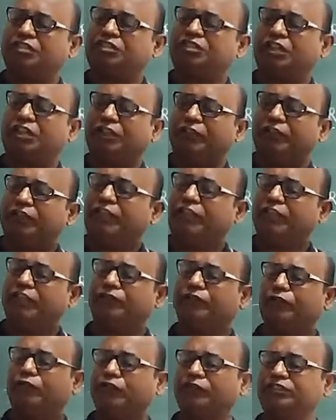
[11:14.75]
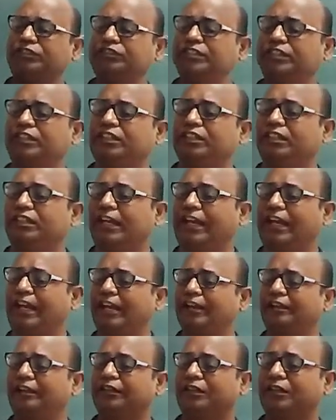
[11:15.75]
heavy rainfall is there,
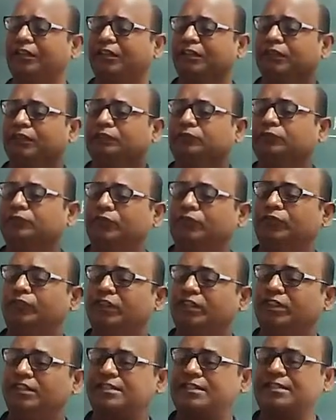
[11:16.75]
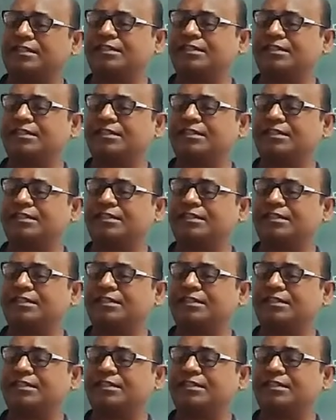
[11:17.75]
and floods